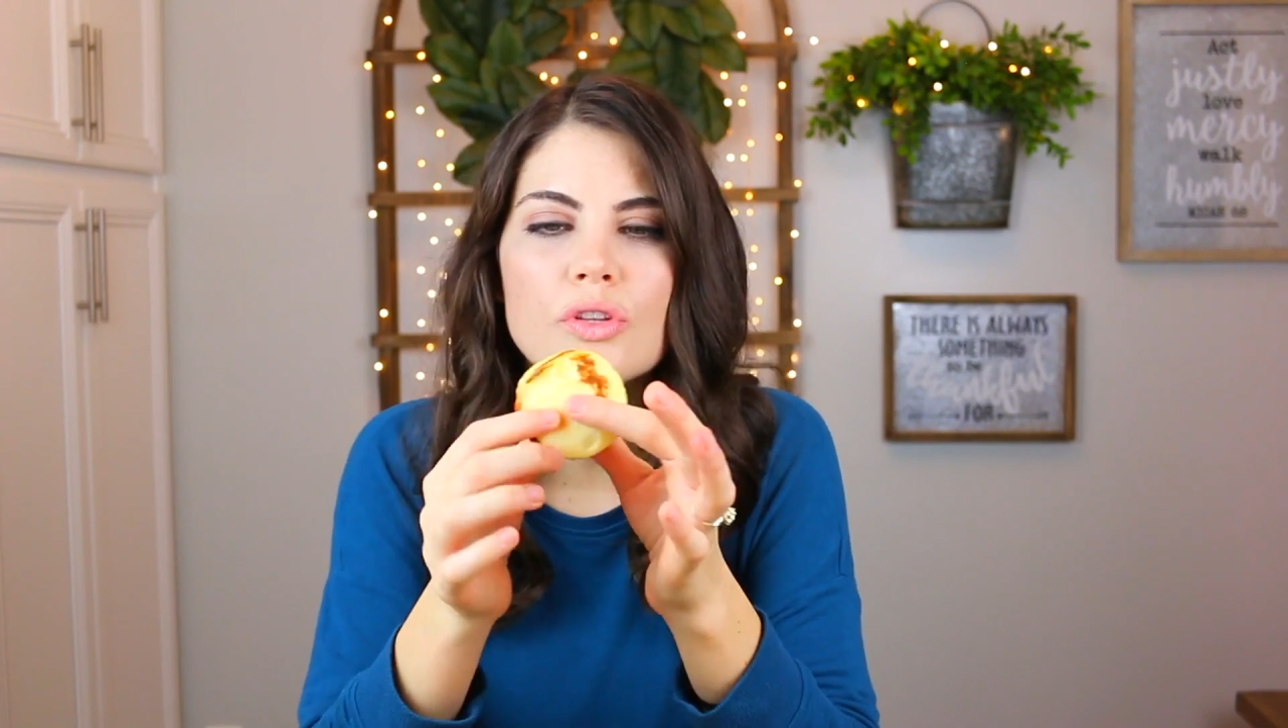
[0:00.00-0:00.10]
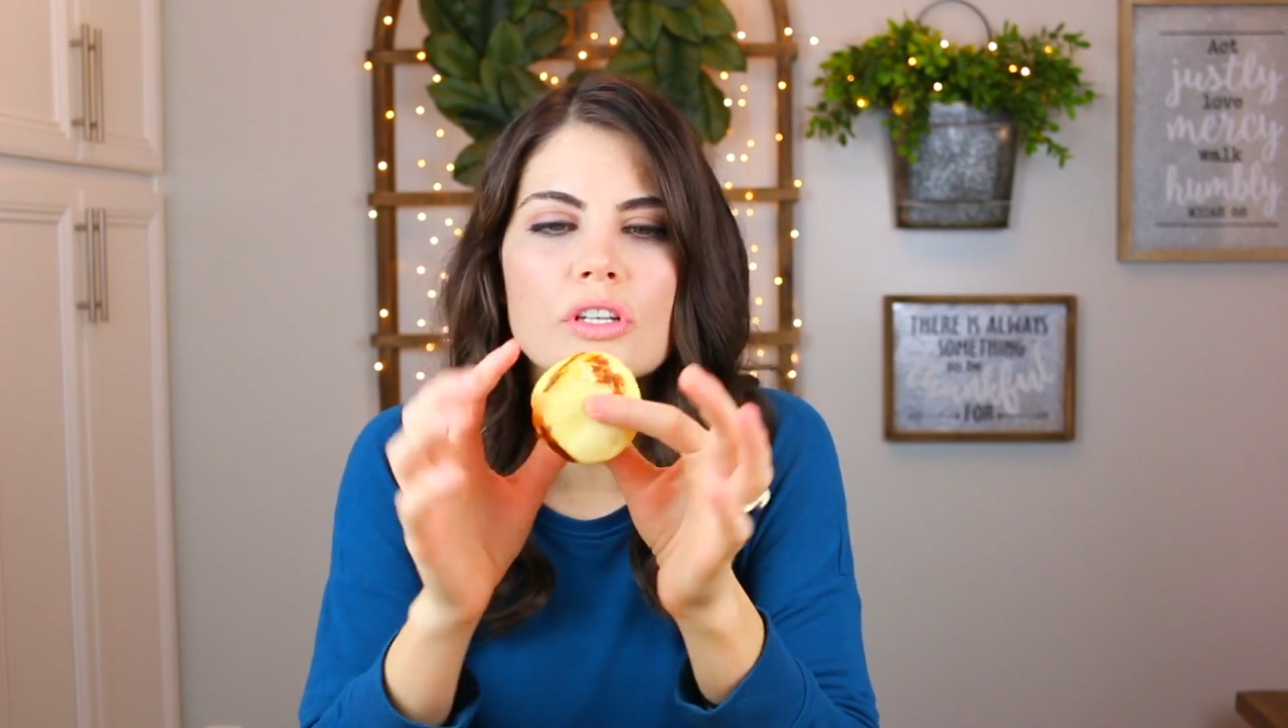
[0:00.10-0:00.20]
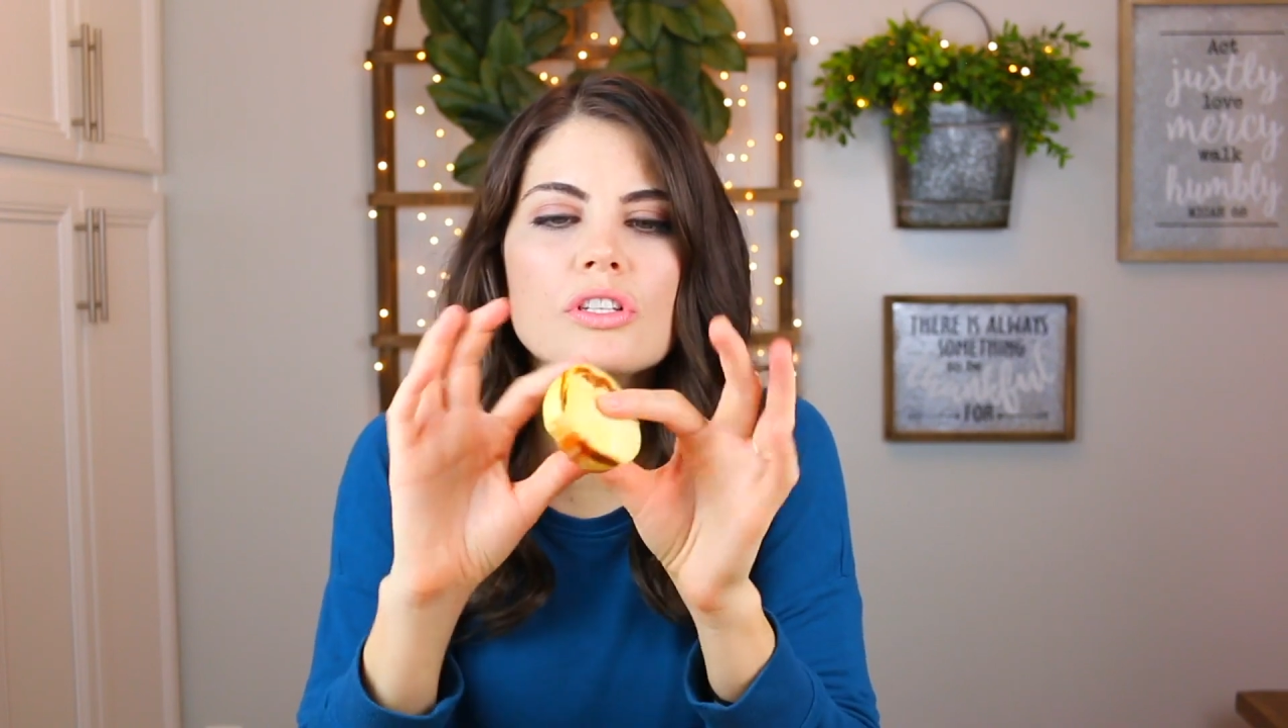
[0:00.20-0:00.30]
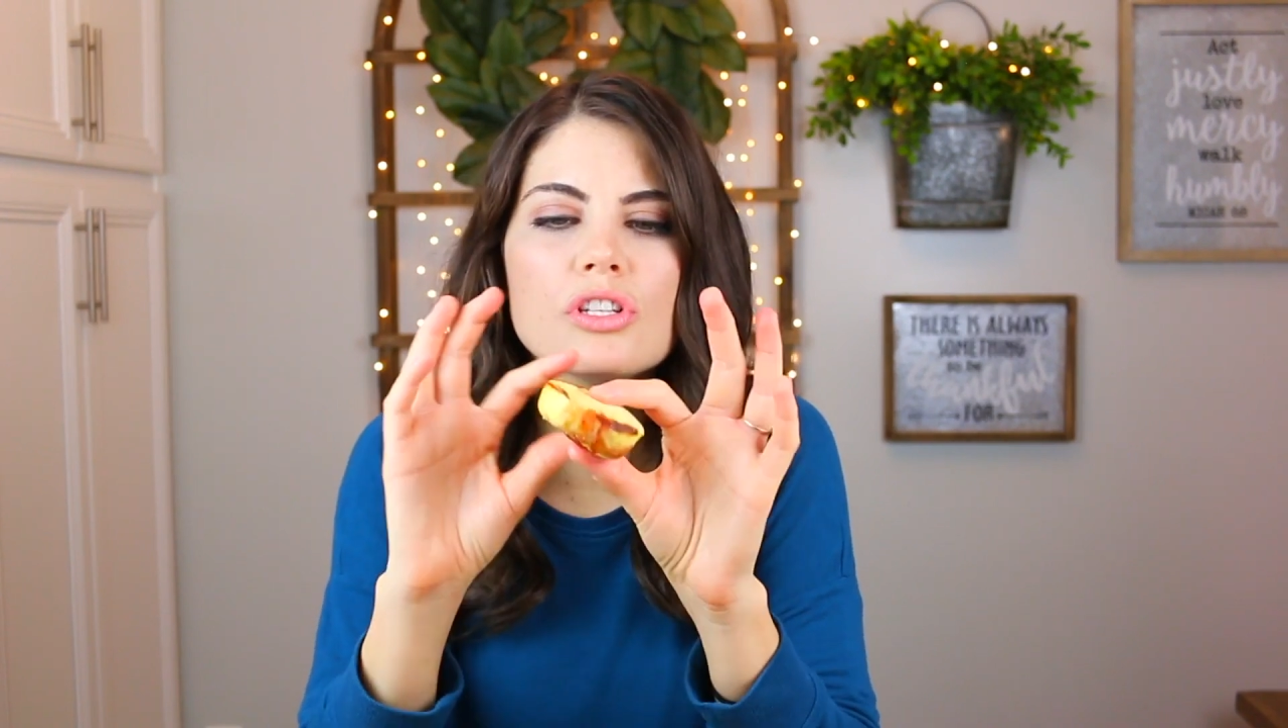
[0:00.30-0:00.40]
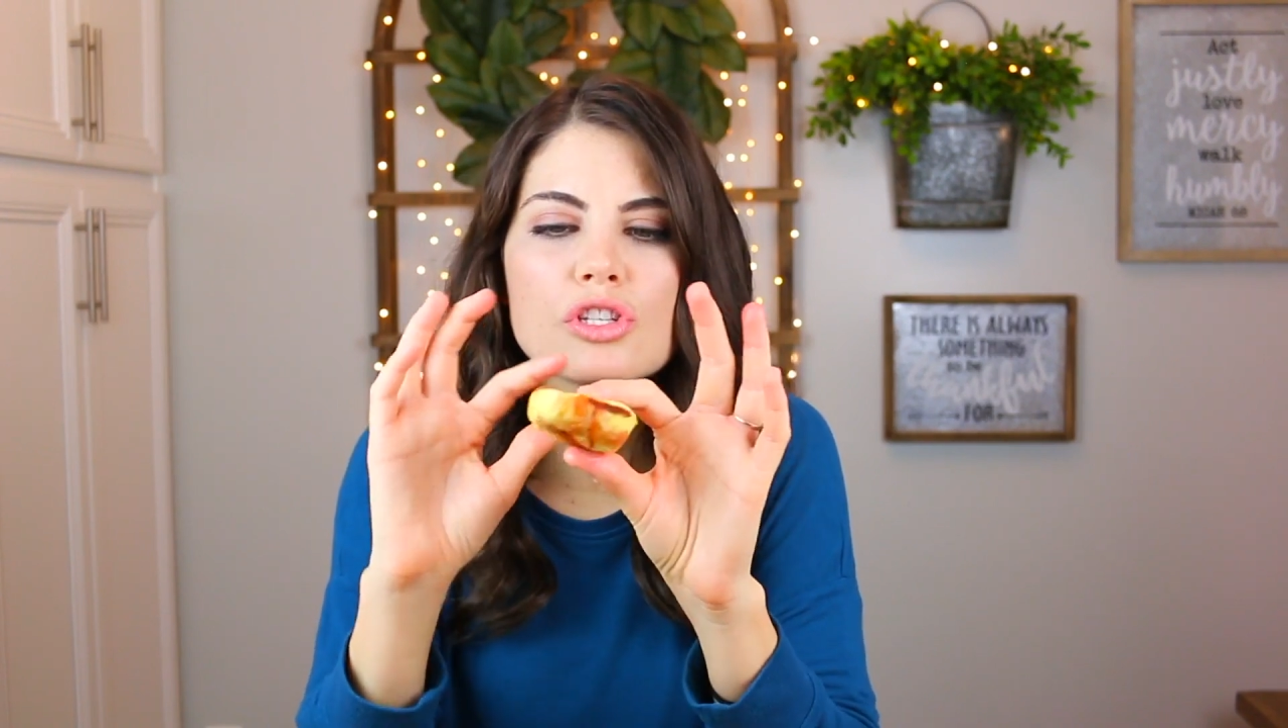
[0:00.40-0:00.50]
So
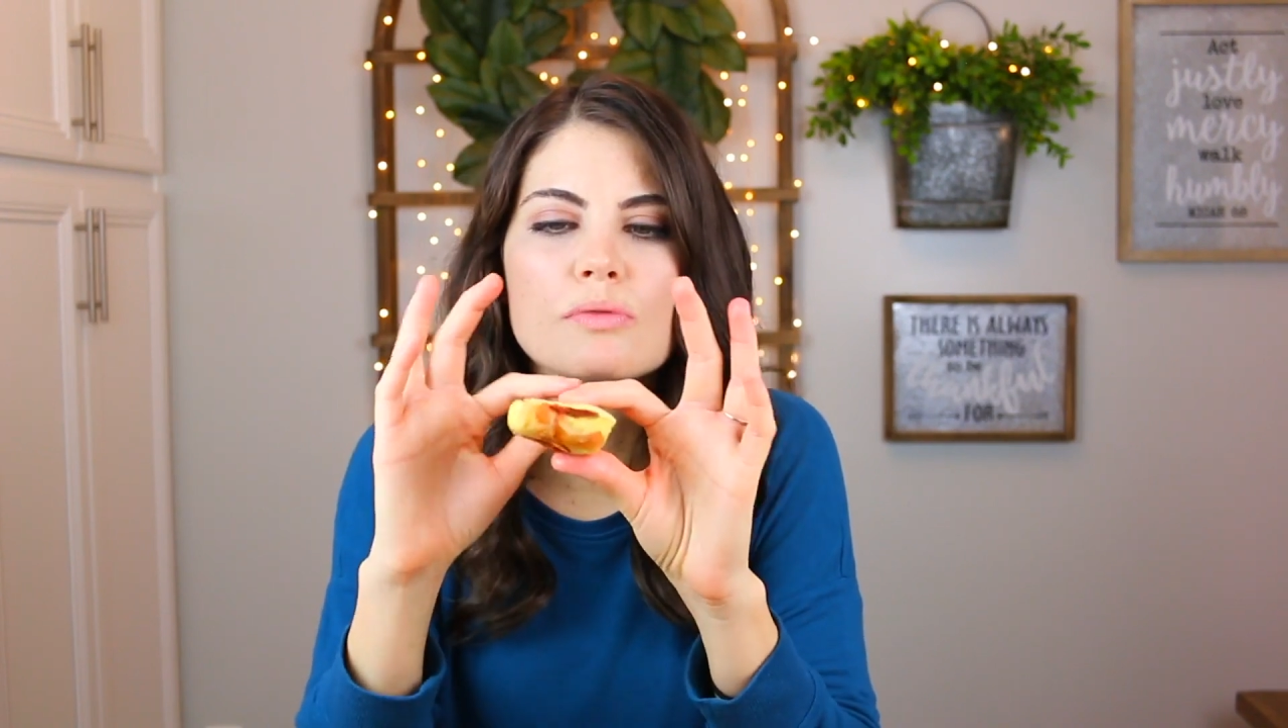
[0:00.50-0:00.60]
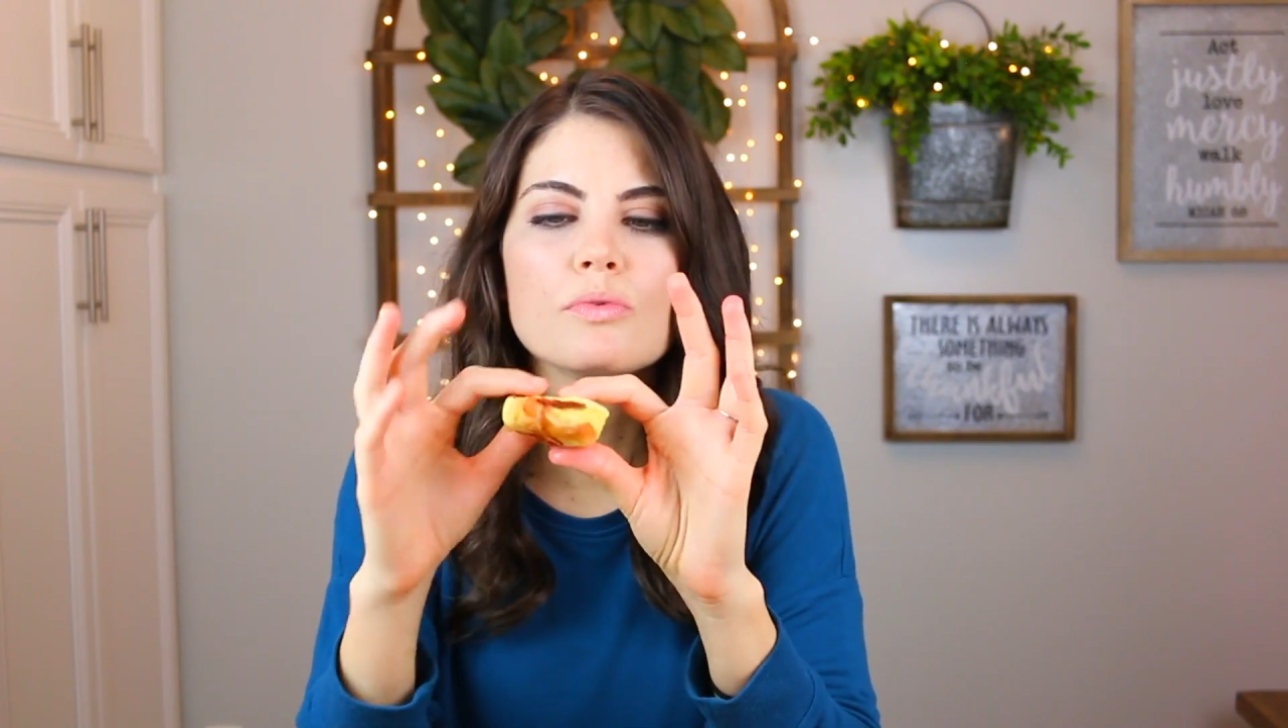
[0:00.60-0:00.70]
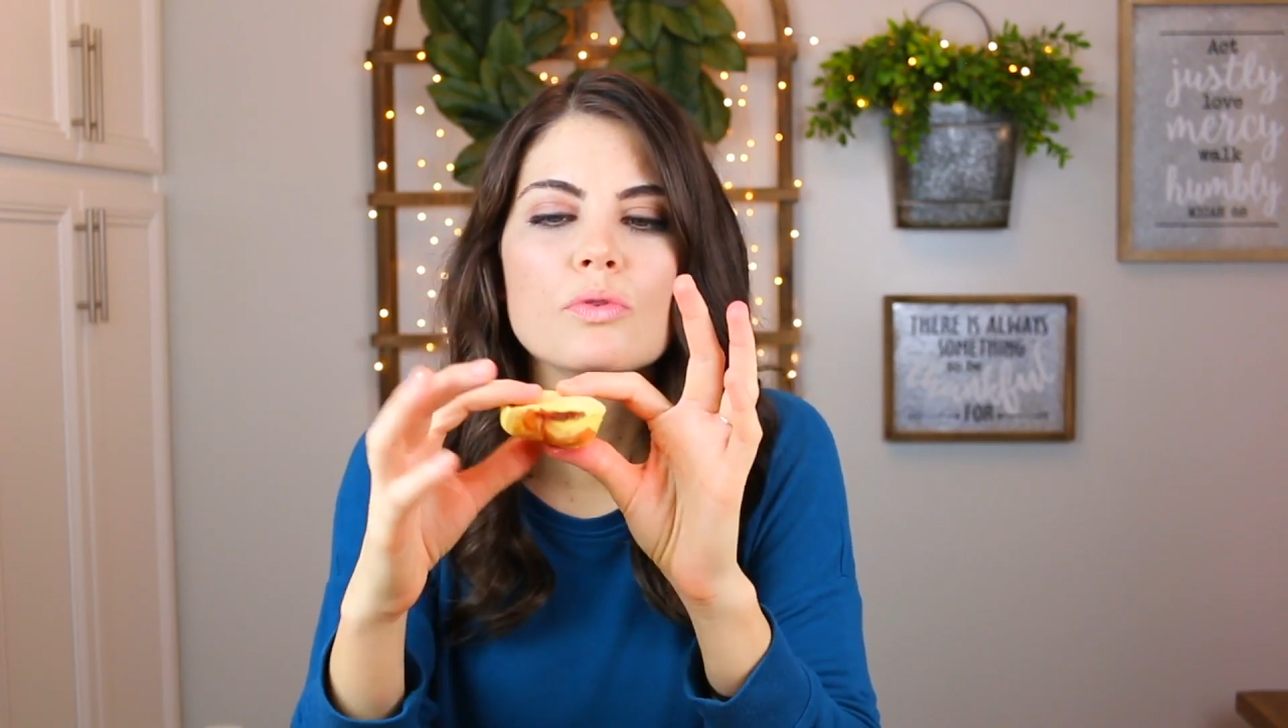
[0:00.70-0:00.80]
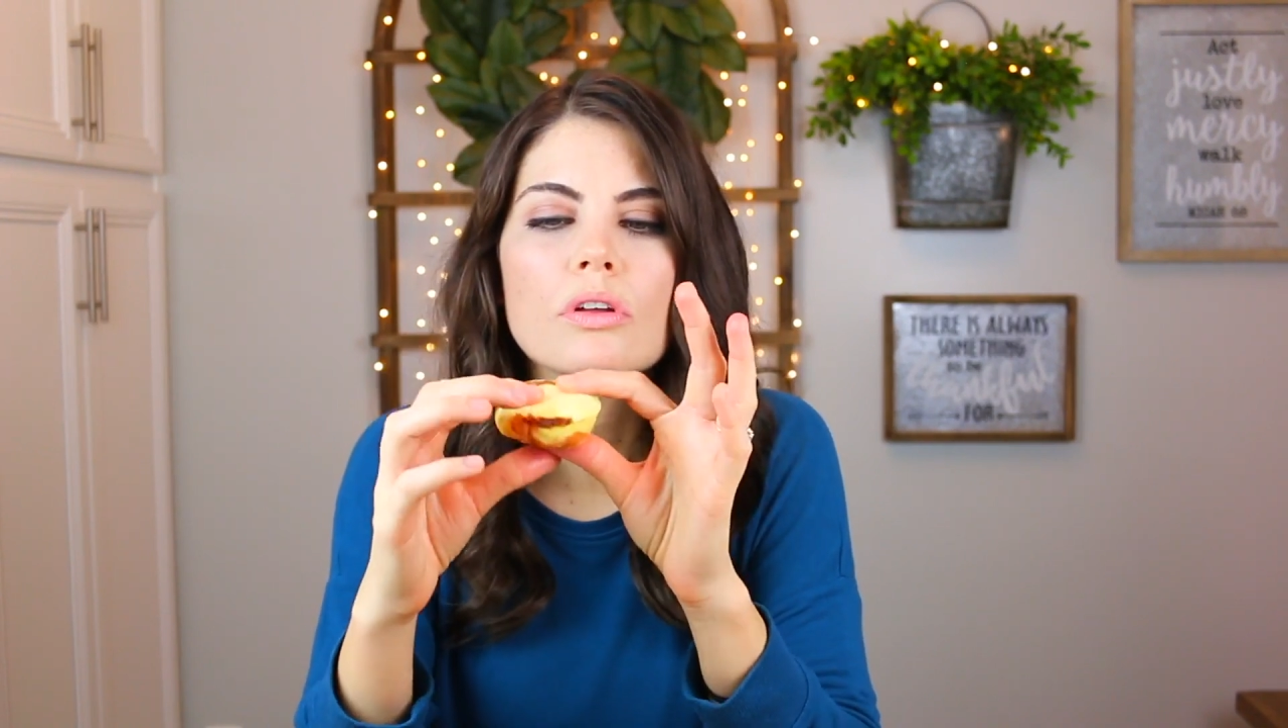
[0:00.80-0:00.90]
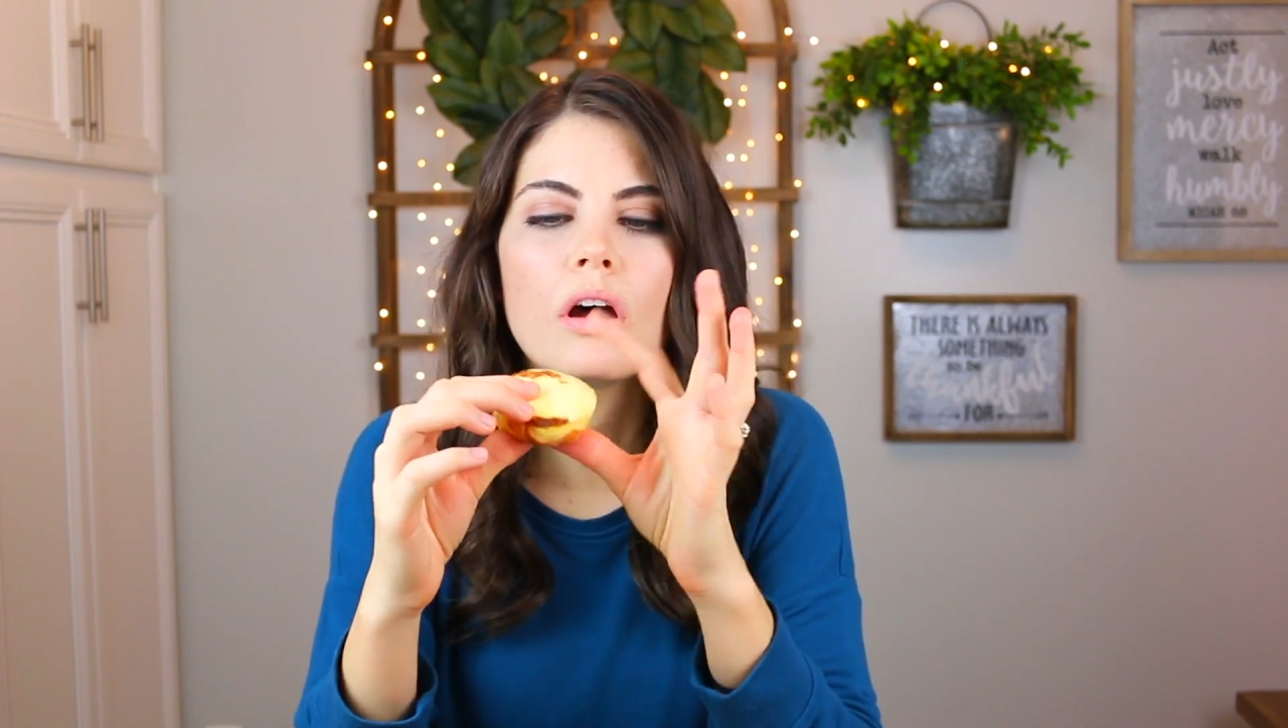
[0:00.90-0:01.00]
there's just smooth